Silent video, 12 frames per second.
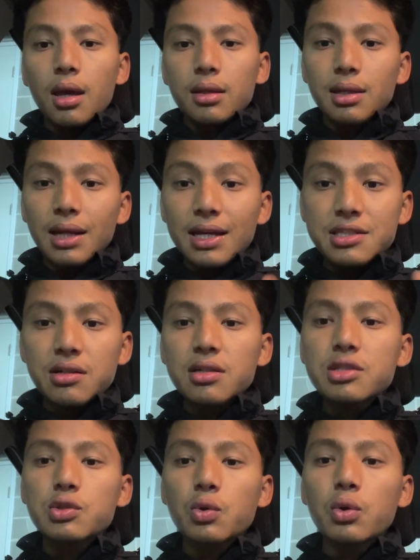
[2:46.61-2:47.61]
The lecturer
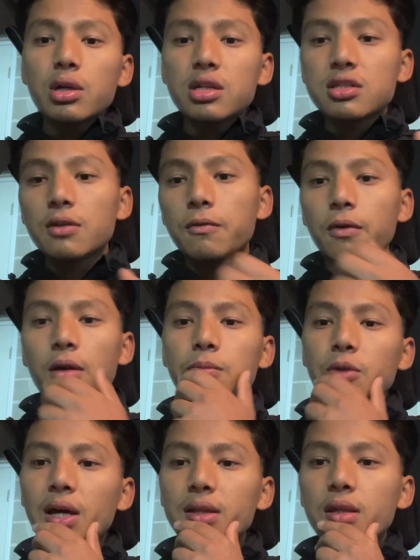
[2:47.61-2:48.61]
showed us a
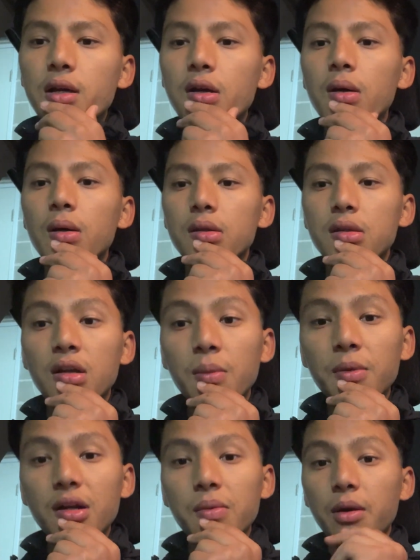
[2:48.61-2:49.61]
formula. The
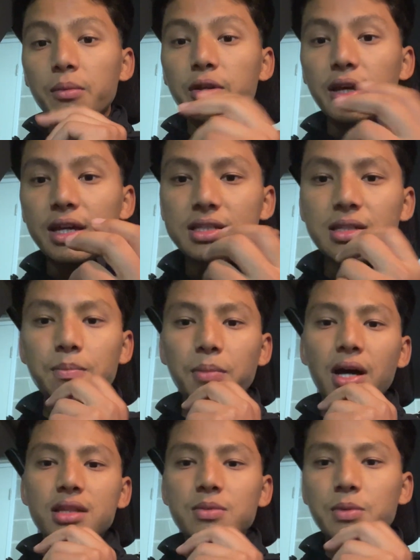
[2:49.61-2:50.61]
number of communication
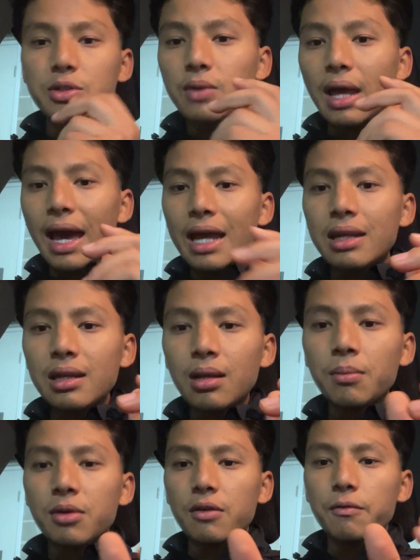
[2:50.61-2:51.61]
paths between n
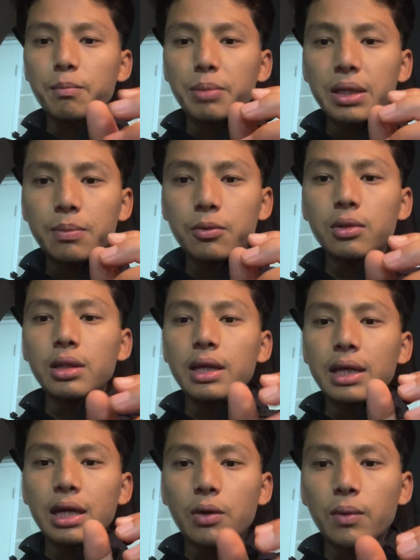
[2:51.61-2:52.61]
number of people
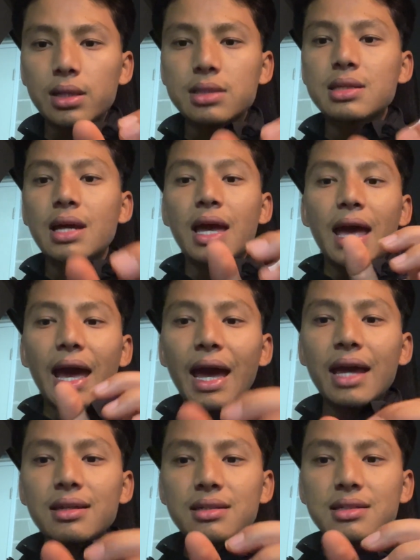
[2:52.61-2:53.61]
equals
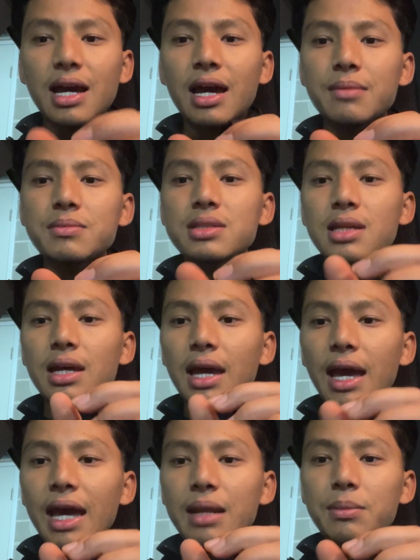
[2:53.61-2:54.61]
n times
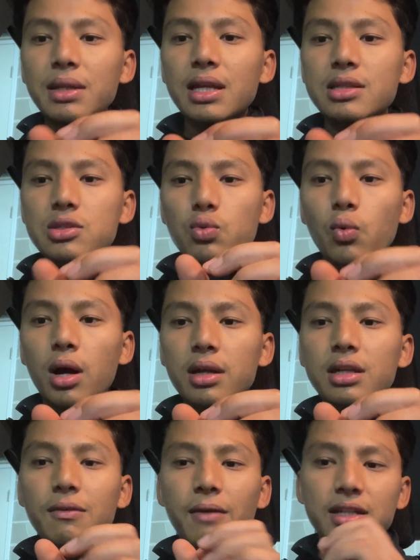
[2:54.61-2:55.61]
n minus 1
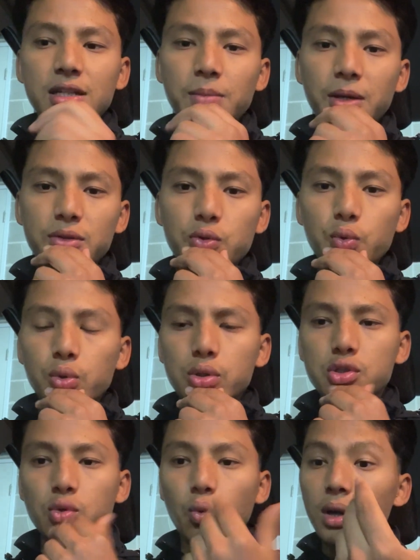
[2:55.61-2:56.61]
divided by 2.
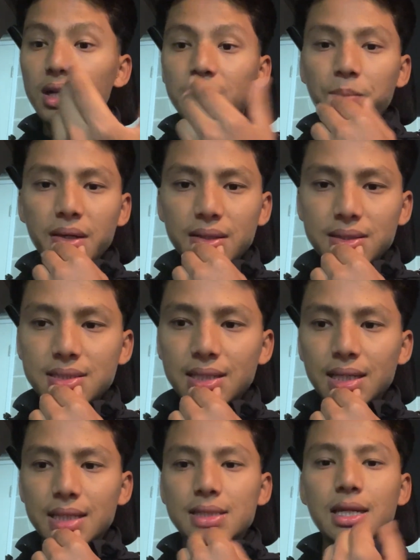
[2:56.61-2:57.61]
So what it means
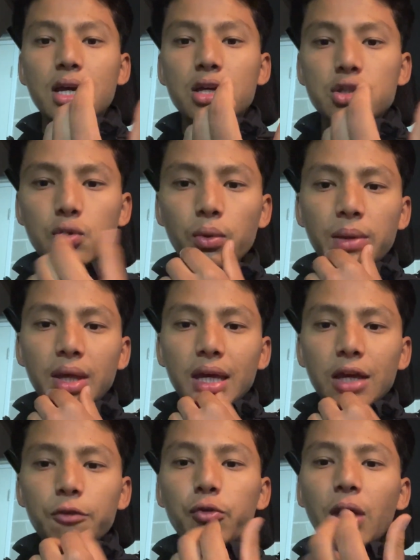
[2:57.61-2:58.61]
is, so
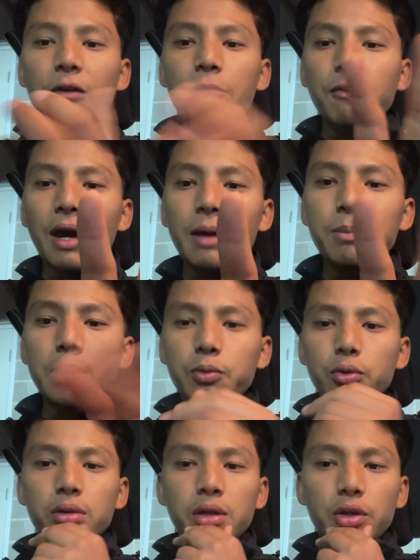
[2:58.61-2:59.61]
if you have 5
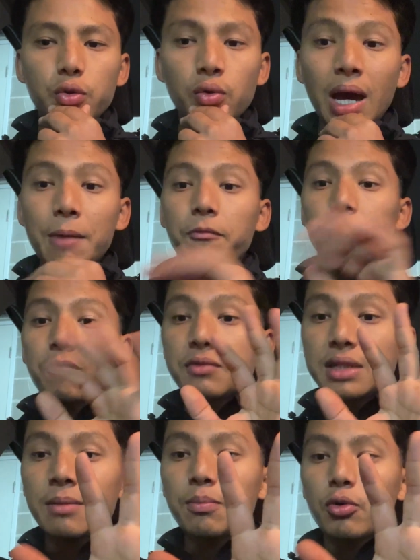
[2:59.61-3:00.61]
people, you have
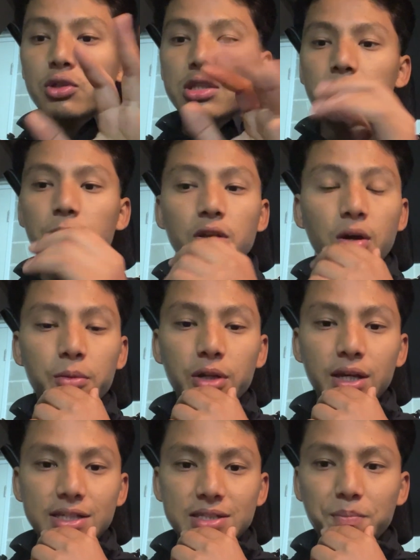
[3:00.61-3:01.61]
10 possible
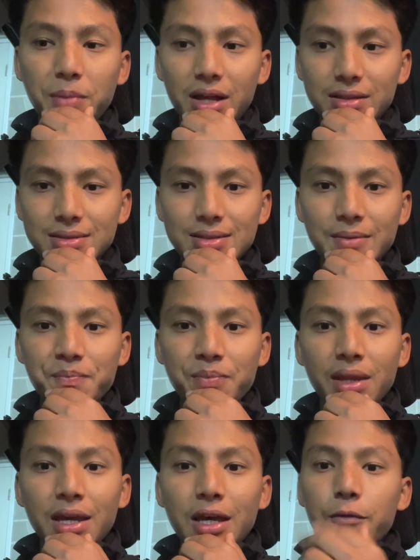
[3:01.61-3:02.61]
communication paths.
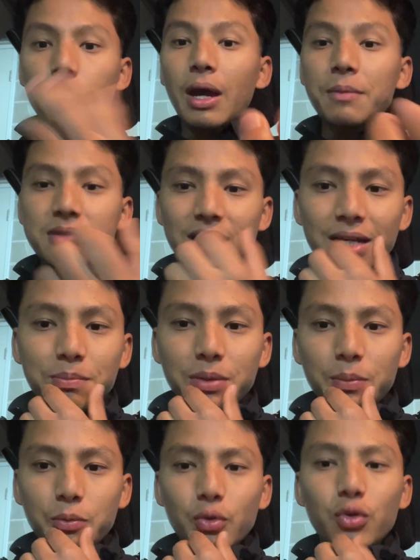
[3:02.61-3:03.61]
If you have 10
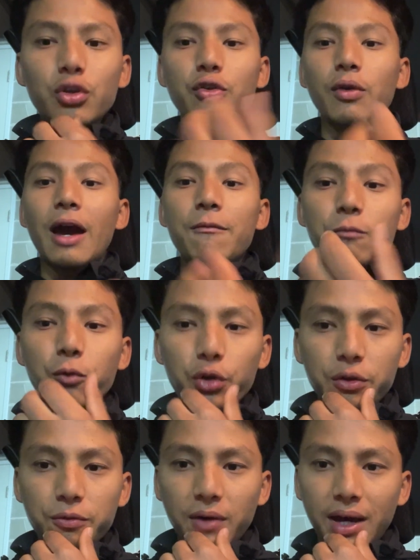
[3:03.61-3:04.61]
people, you have
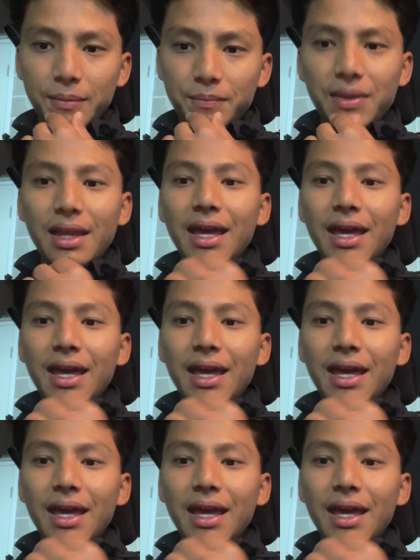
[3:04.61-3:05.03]
45.